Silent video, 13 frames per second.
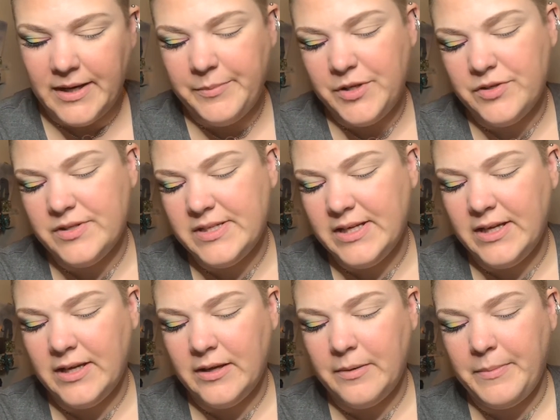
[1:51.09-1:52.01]
I'm
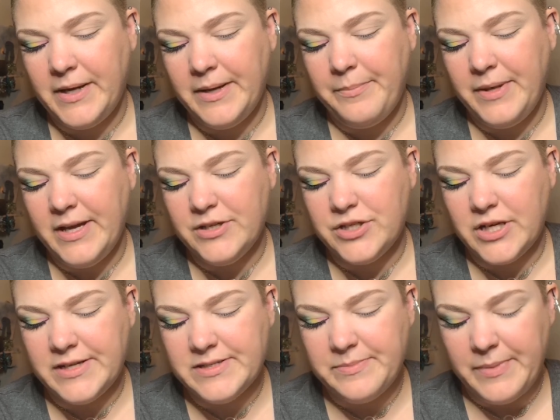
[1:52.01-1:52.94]
using my BH
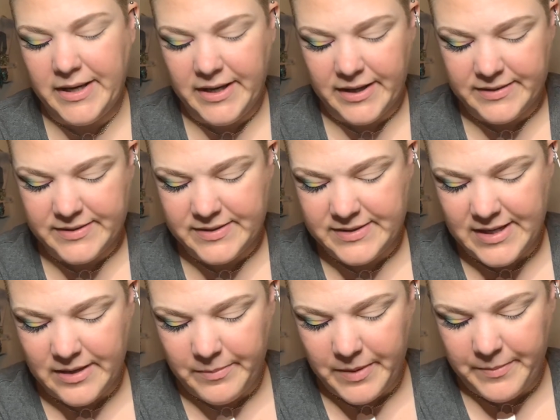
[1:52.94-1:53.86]
Cosmetics
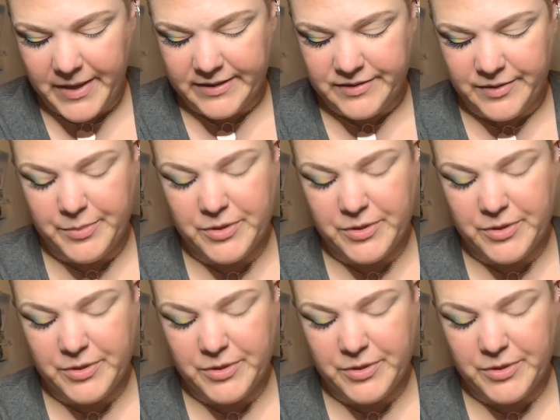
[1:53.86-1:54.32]
Take Me Back to